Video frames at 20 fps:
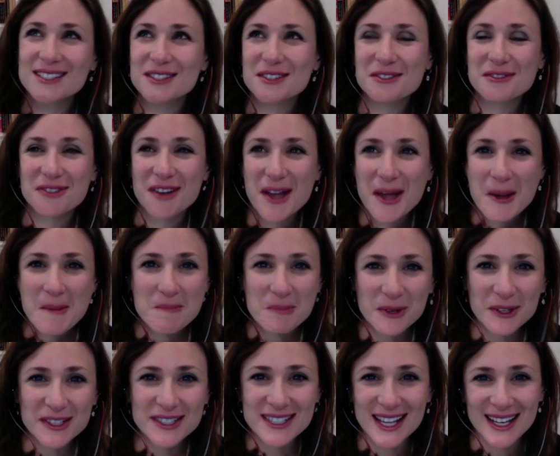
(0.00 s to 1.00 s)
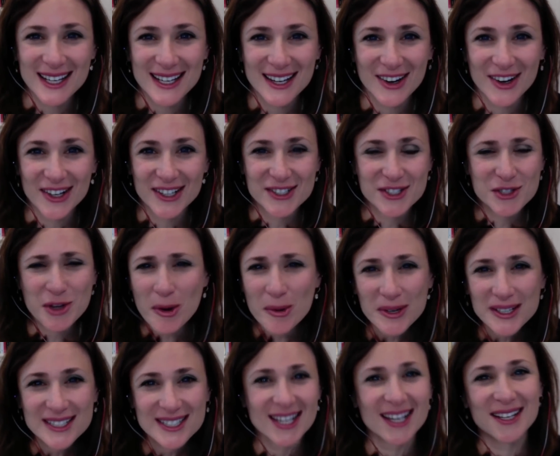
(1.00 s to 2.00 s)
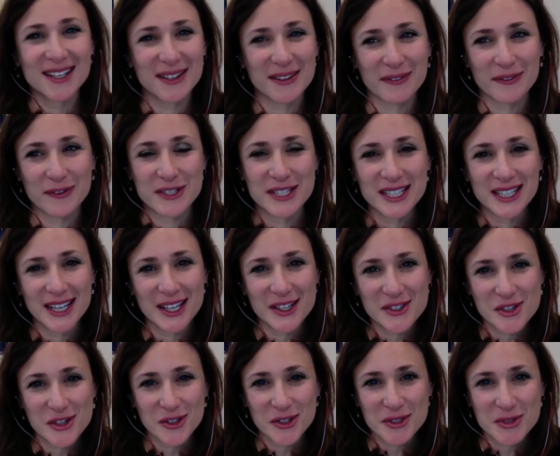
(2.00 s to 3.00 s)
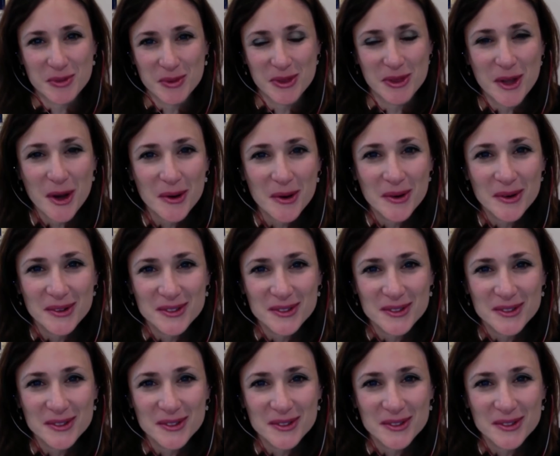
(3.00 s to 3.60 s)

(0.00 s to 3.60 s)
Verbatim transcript: of books that are so excited for teenage girls with no